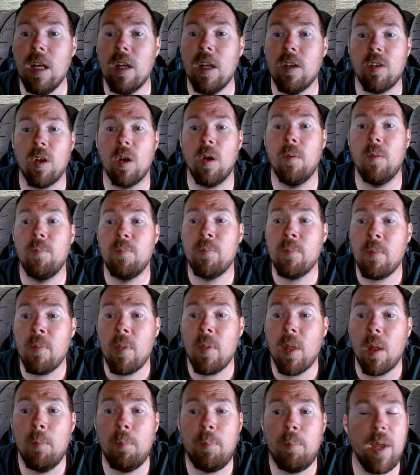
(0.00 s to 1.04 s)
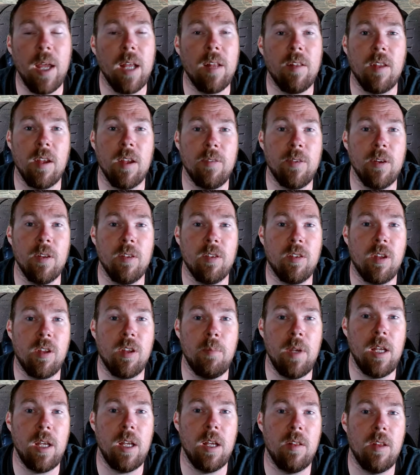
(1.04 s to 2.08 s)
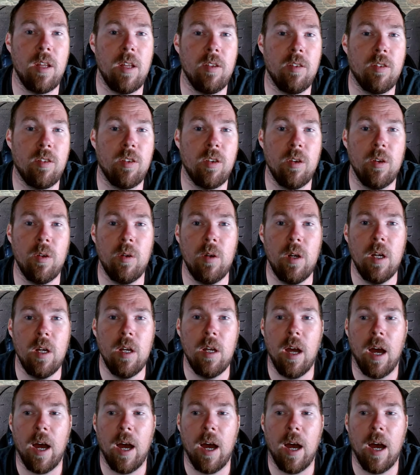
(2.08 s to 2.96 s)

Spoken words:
So big difference to me in these two.